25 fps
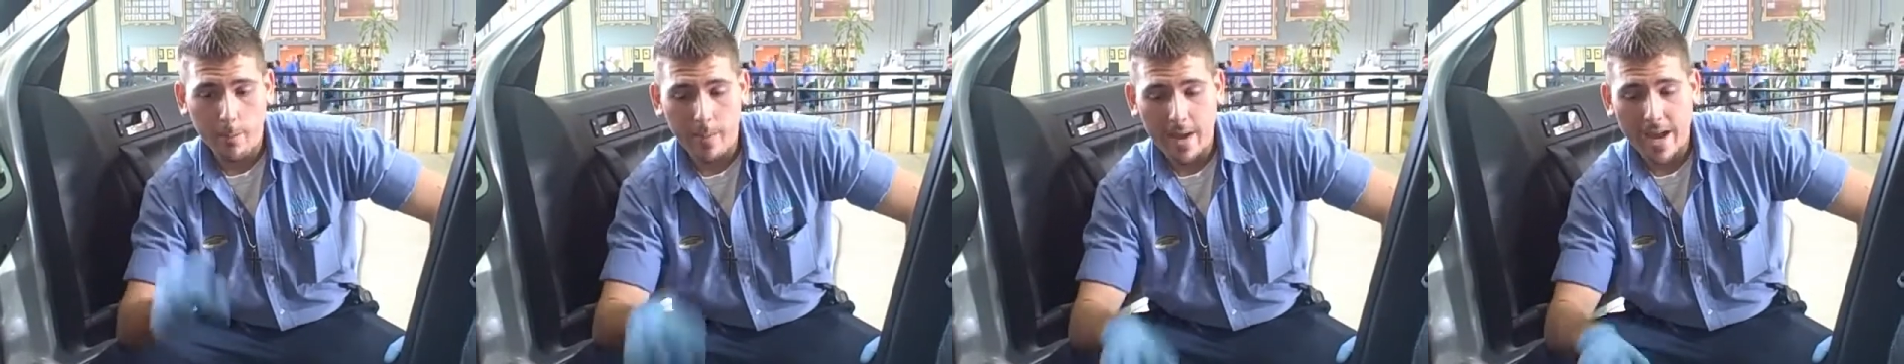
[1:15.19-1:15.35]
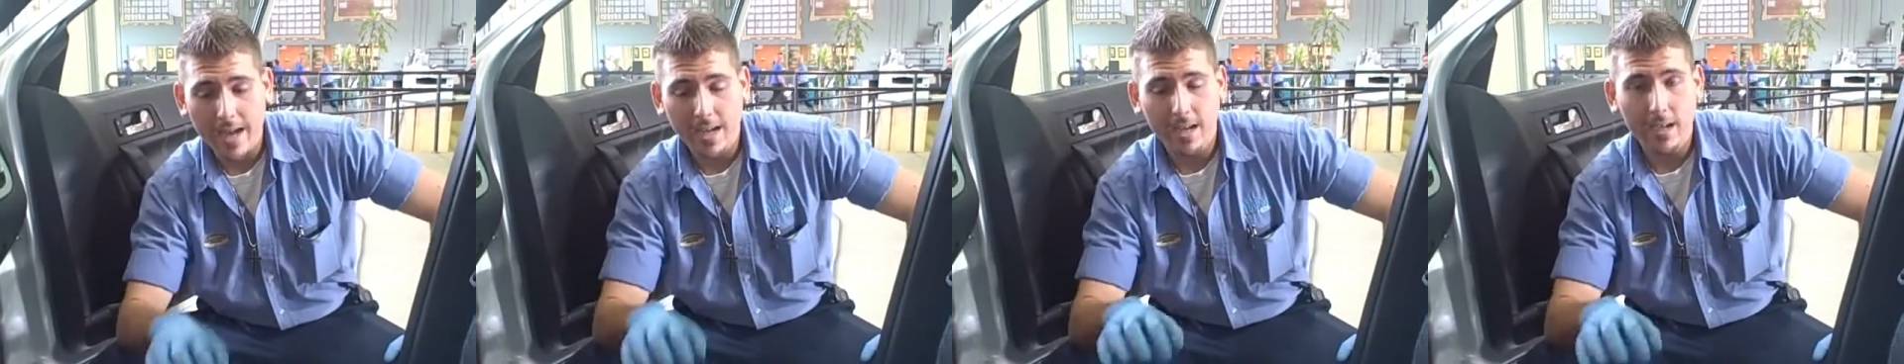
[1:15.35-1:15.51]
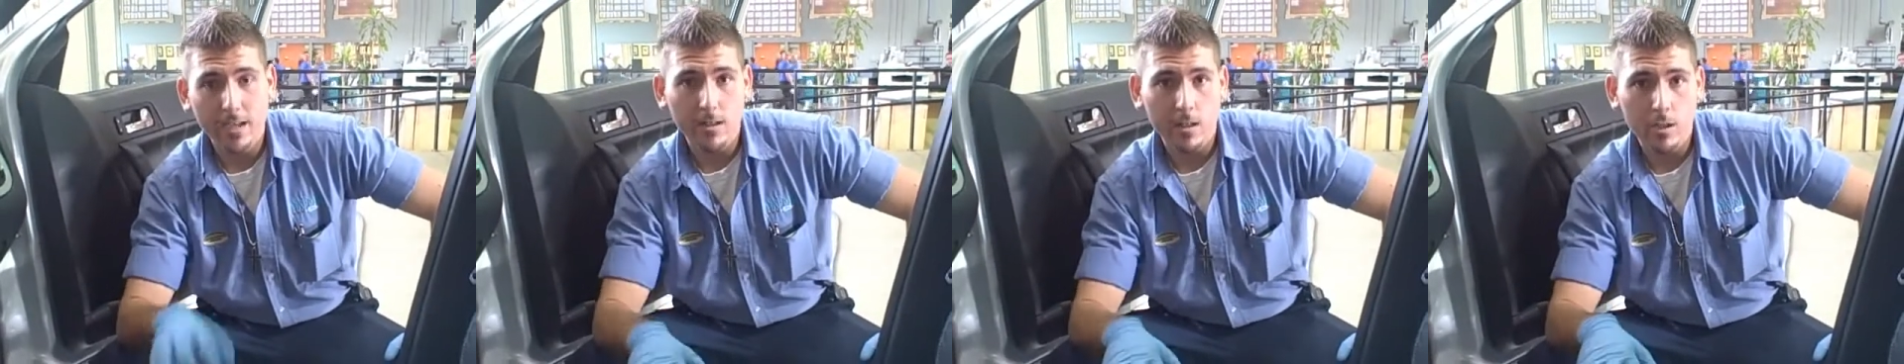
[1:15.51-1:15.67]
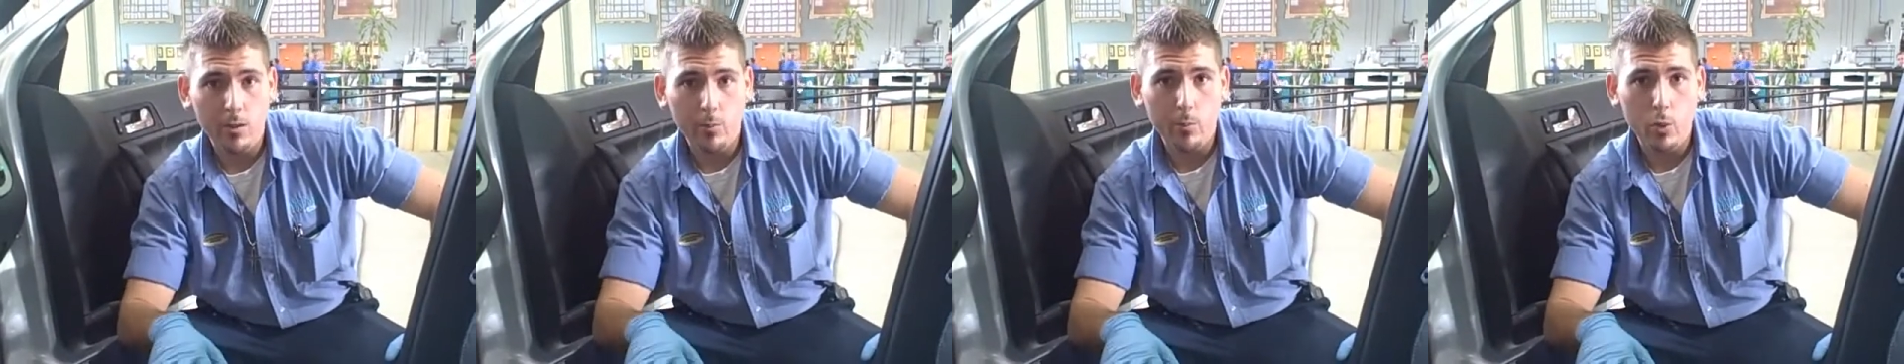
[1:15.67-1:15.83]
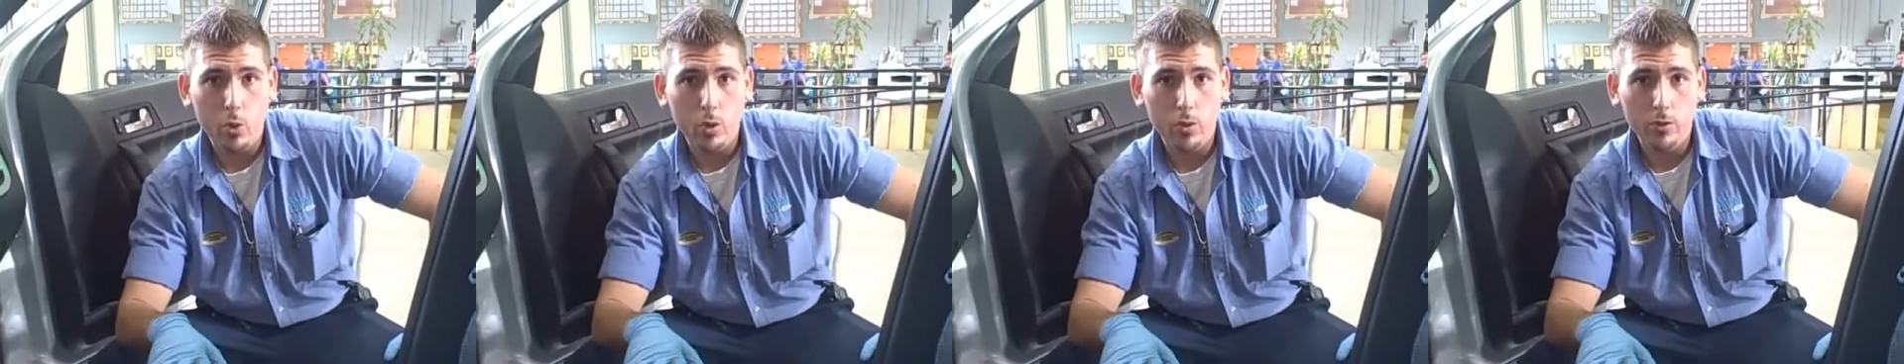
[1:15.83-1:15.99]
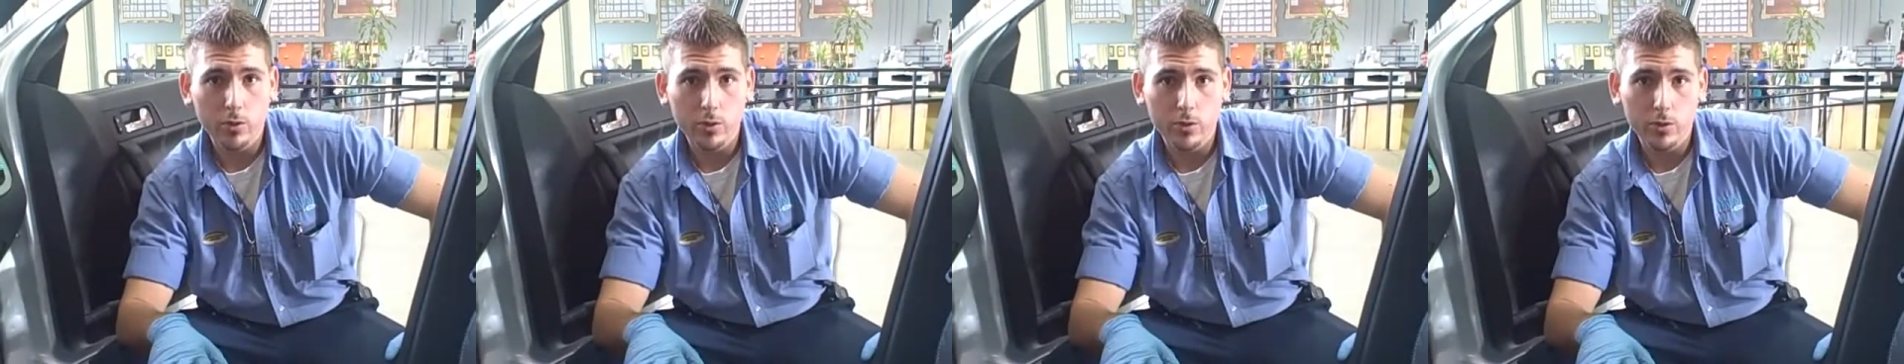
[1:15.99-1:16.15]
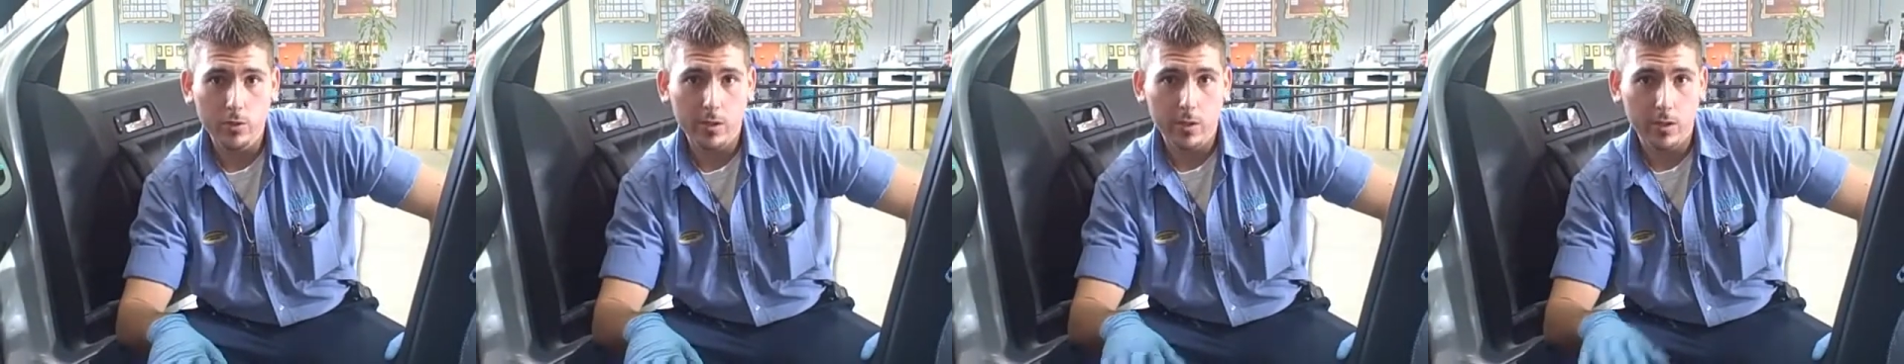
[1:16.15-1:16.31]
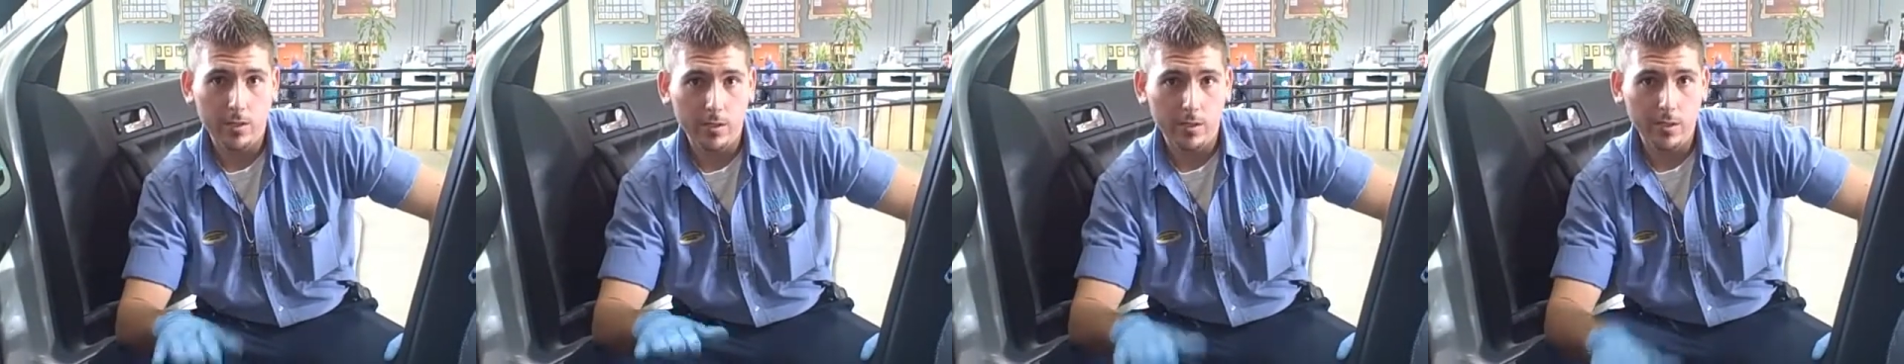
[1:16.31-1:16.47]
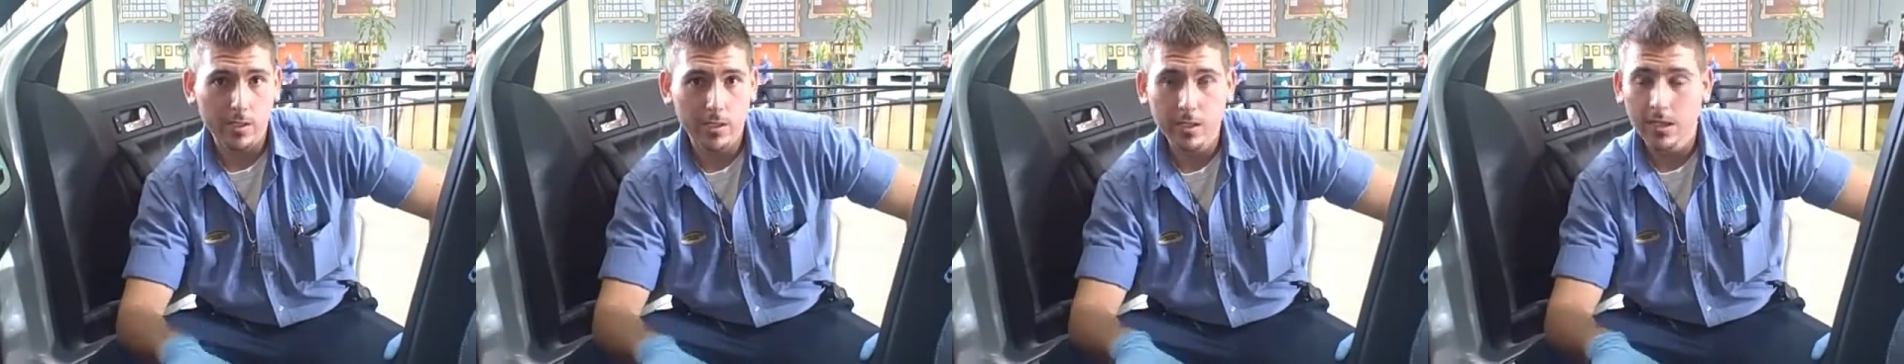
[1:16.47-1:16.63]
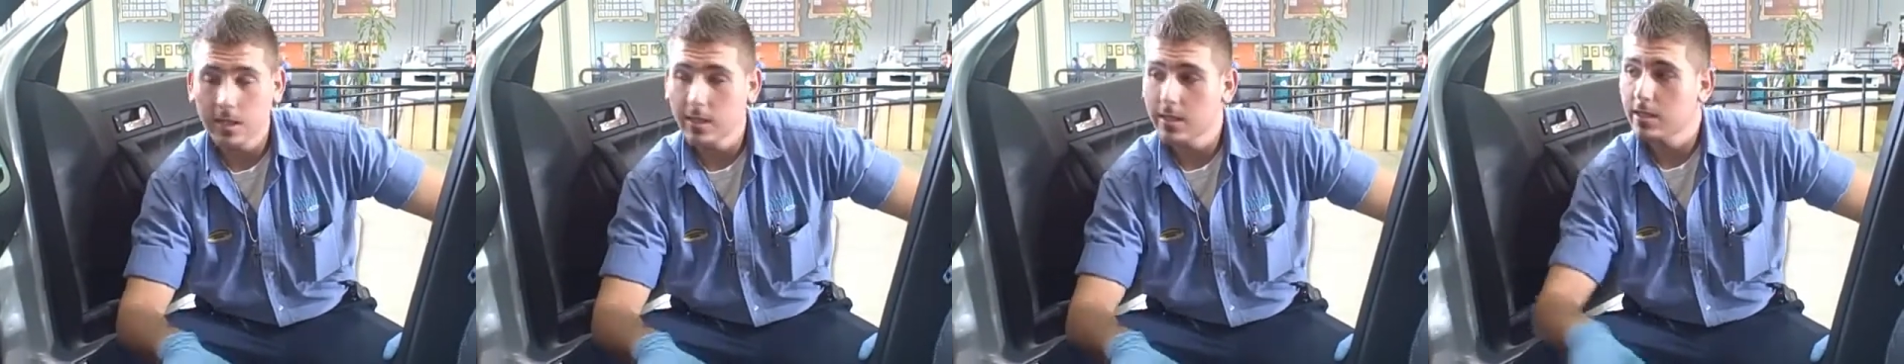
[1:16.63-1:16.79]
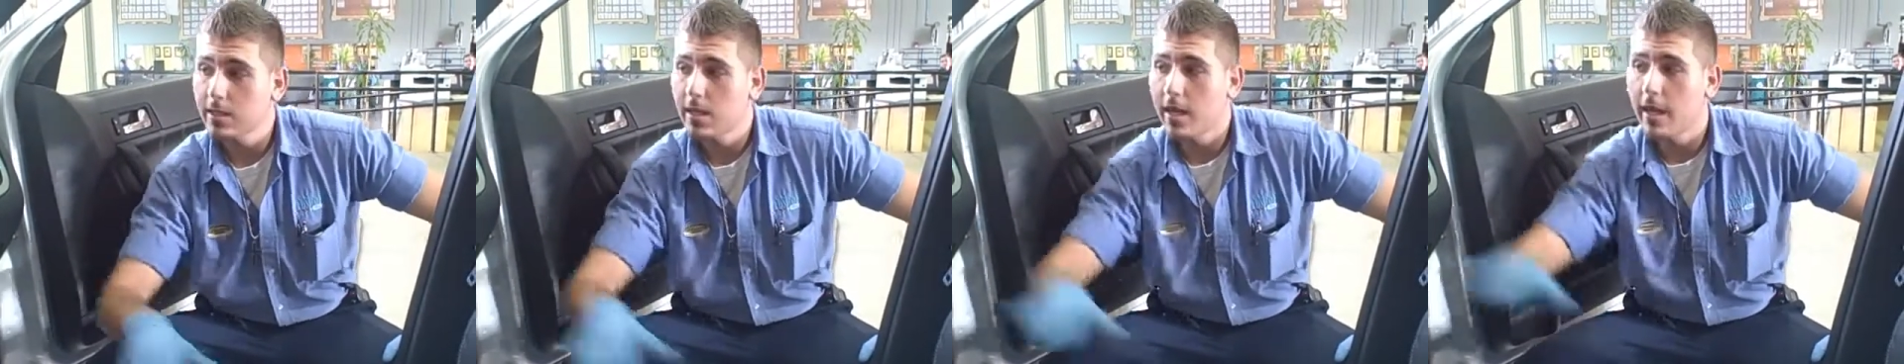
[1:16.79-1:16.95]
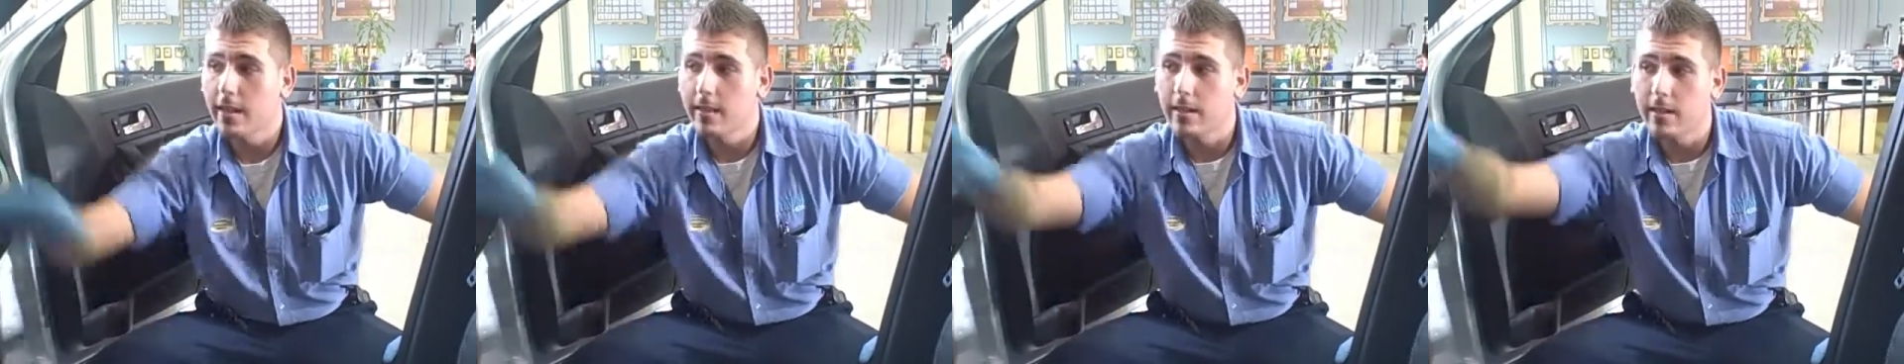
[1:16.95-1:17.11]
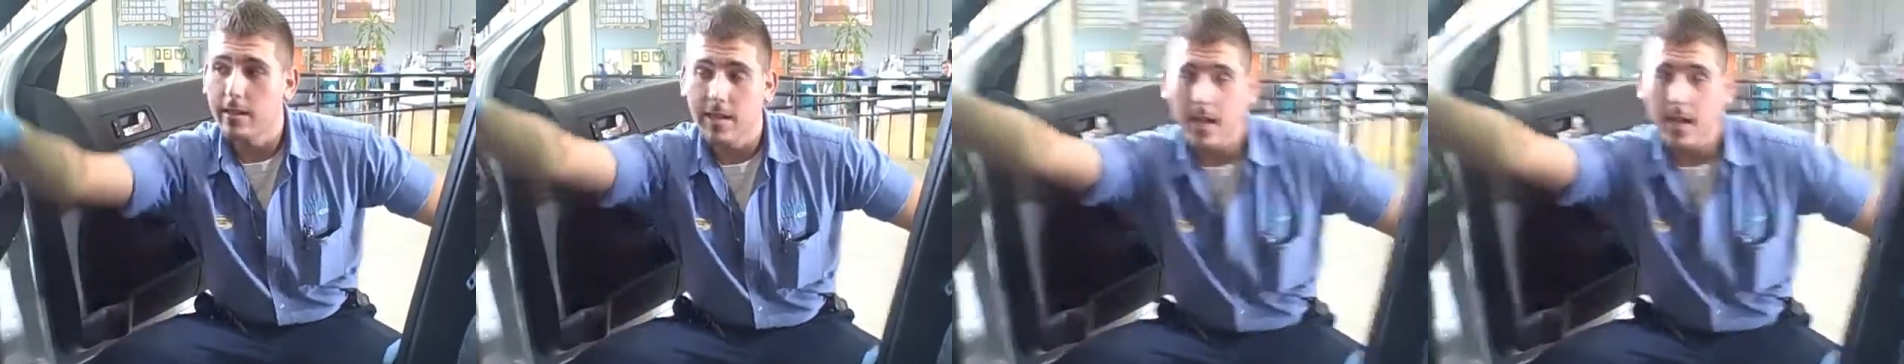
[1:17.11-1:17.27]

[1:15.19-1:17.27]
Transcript: back in the upholstery on the seats and